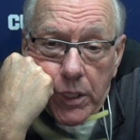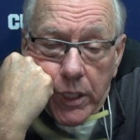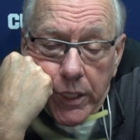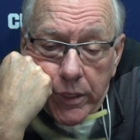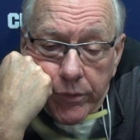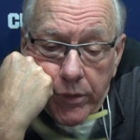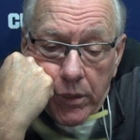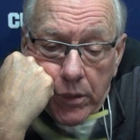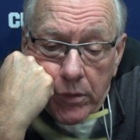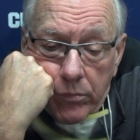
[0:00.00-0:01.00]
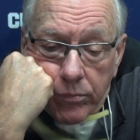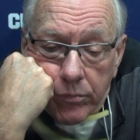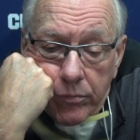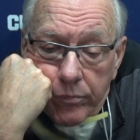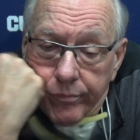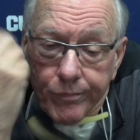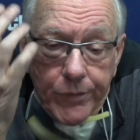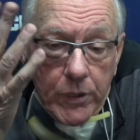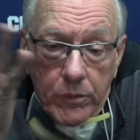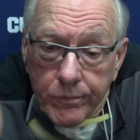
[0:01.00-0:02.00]
And,
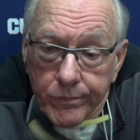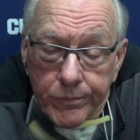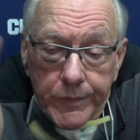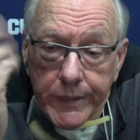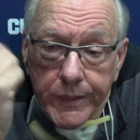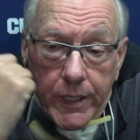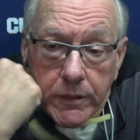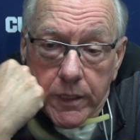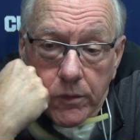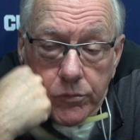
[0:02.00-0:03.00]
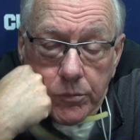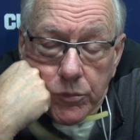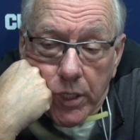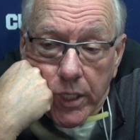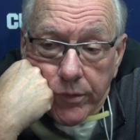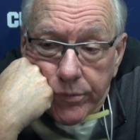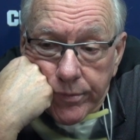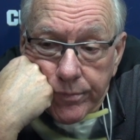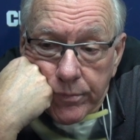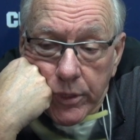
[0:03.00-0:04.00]
you know, he knocked down some shots.
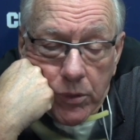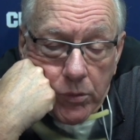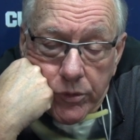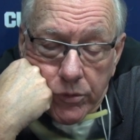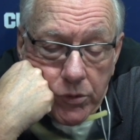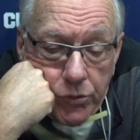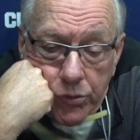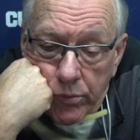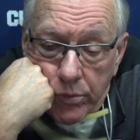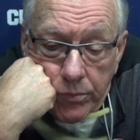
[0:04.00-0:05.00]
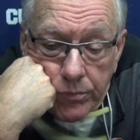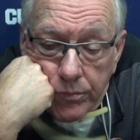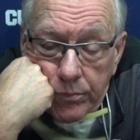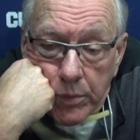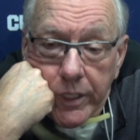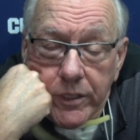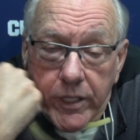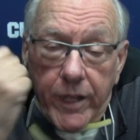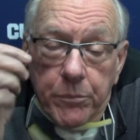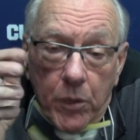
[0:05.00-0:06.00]
We know he's a good shooter. But he's
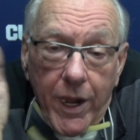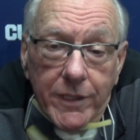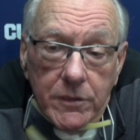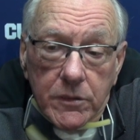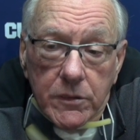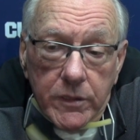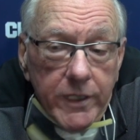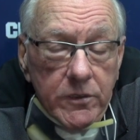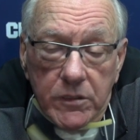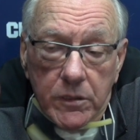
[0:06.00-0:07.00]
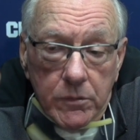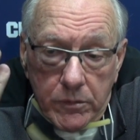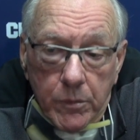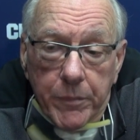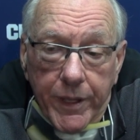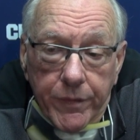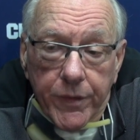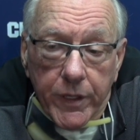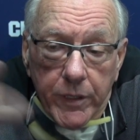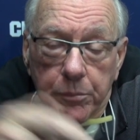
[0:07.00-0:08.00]
had practices. That's the main
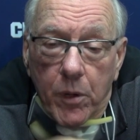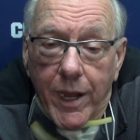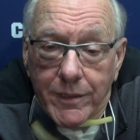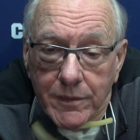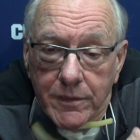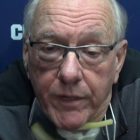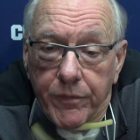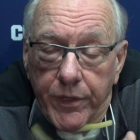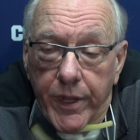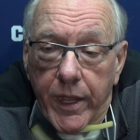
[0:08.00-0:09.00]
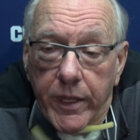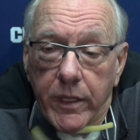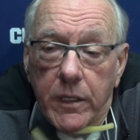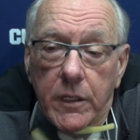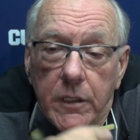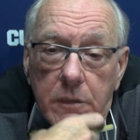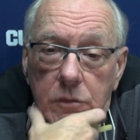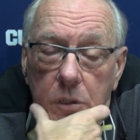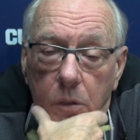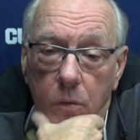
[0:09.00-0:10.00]
thing. He practiced every day.
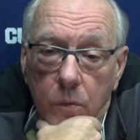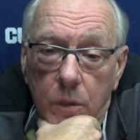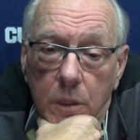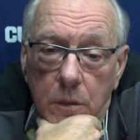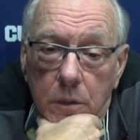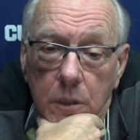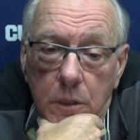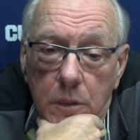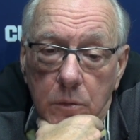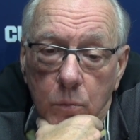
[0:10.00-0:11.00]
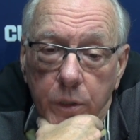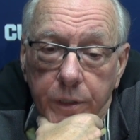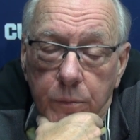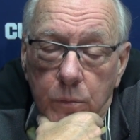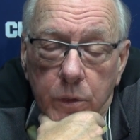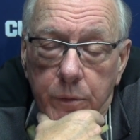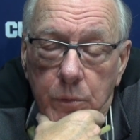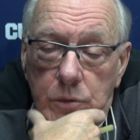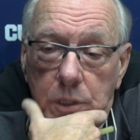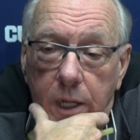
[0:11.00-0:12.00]
So Woody
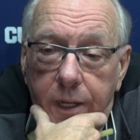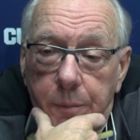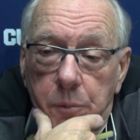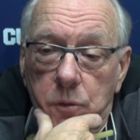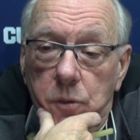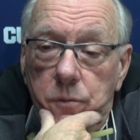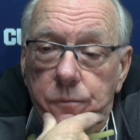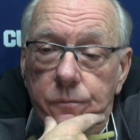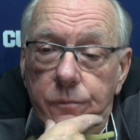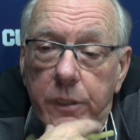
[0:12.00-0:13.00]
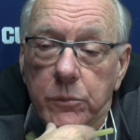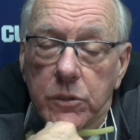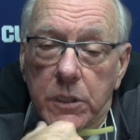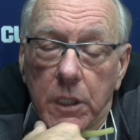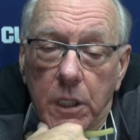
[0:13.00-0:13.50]
was not able to. He was in